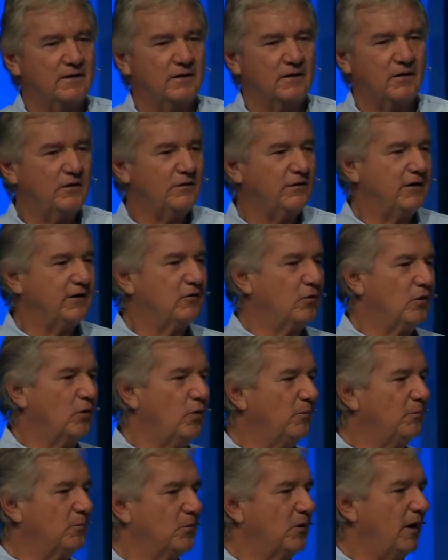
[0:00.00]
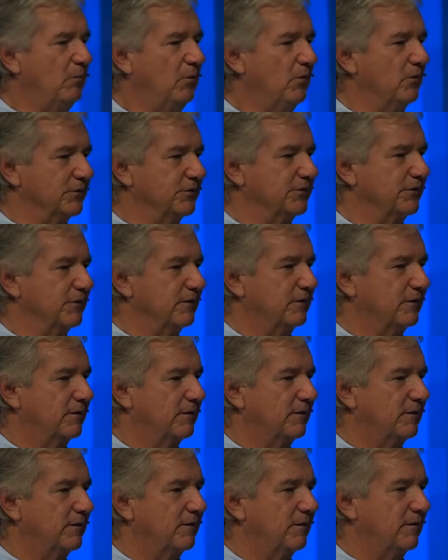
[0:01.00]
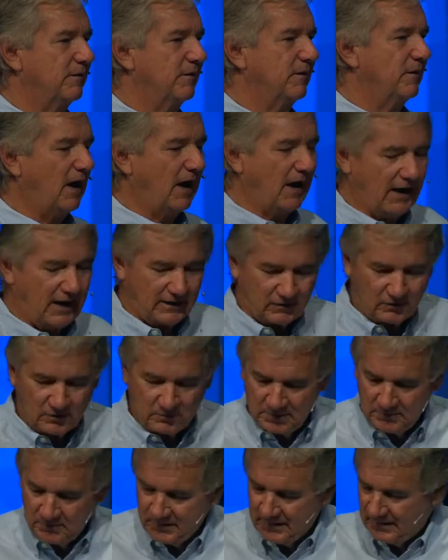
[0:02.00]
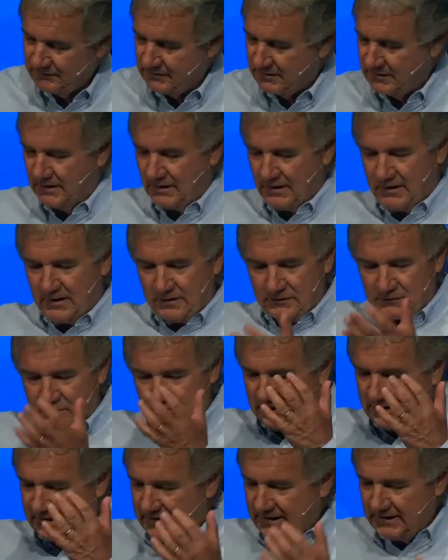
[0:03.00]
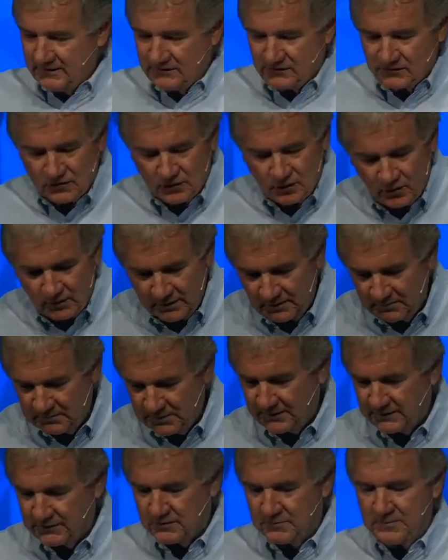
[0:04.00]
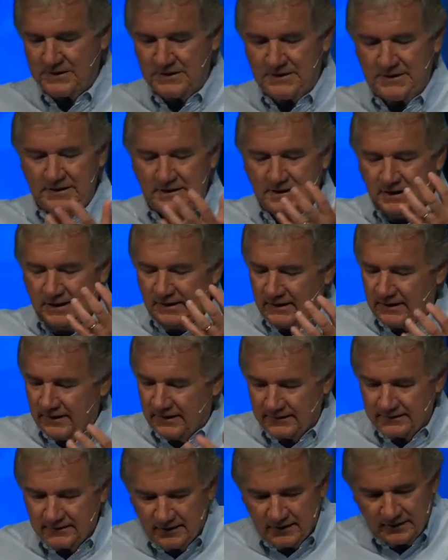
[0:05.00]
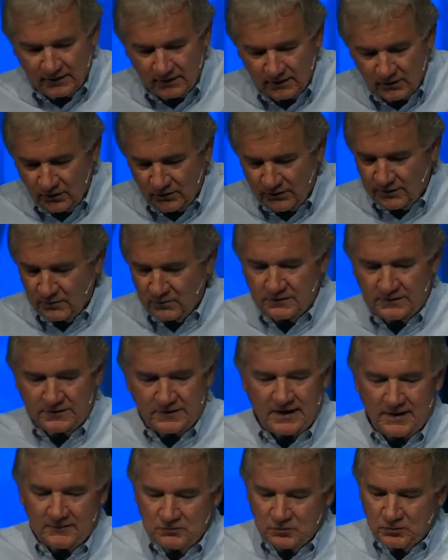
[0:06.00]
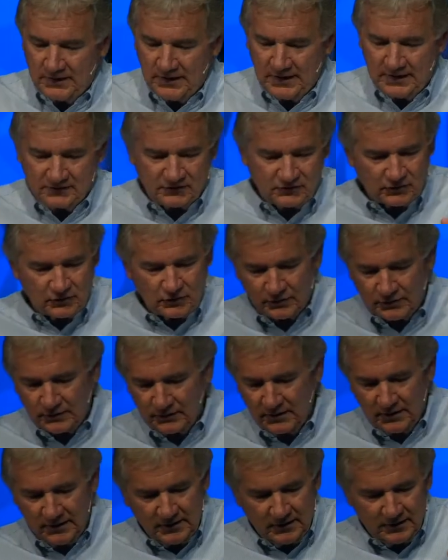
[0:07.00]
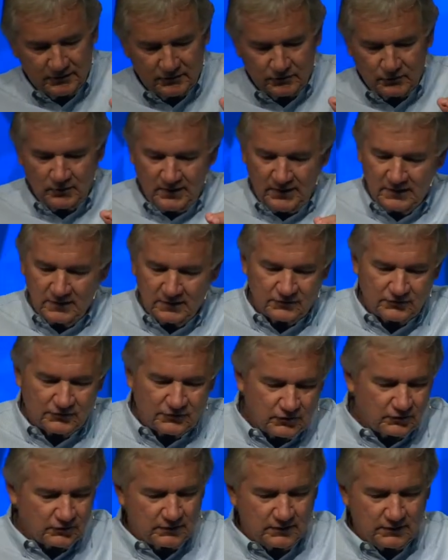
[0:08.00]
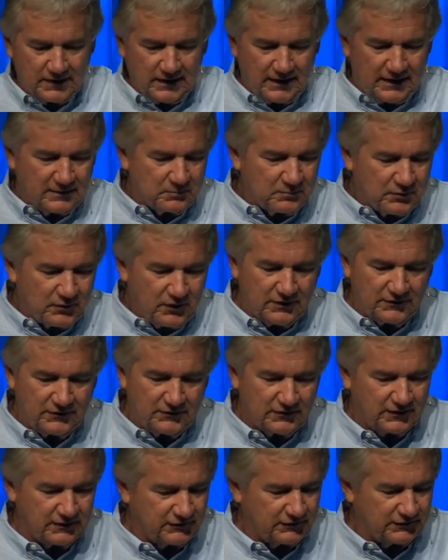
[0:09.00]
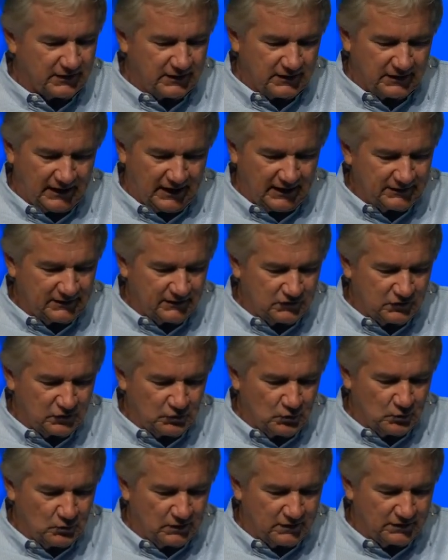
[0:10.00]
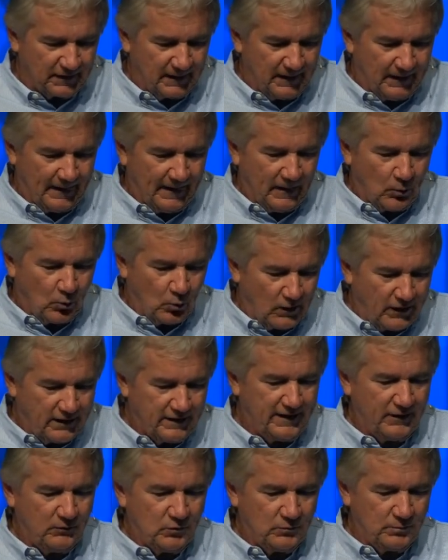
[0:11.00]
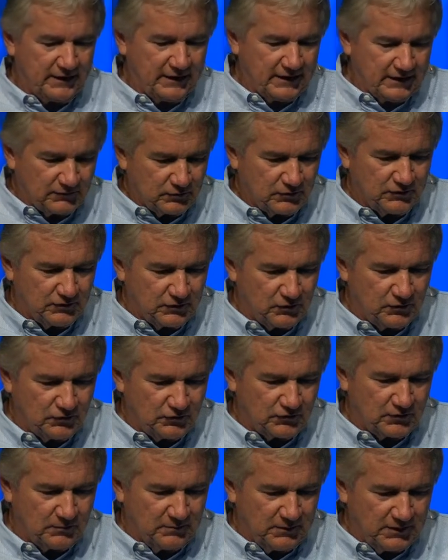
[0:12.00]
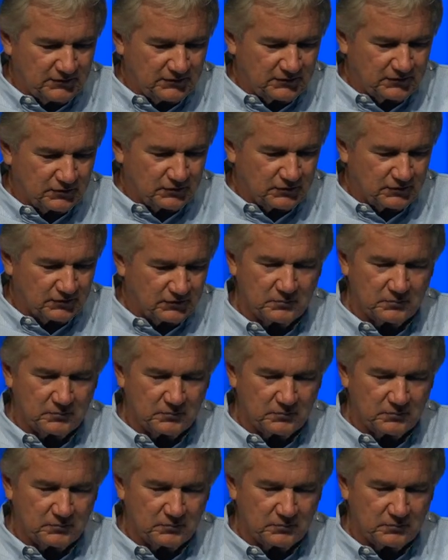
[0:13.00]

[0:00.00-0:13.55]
Are they grow up rebels? I, can remember having three kids growing up under me, and you know there were times we had certain we had a certain kind of process that had to do with when they would be introduced to Mr.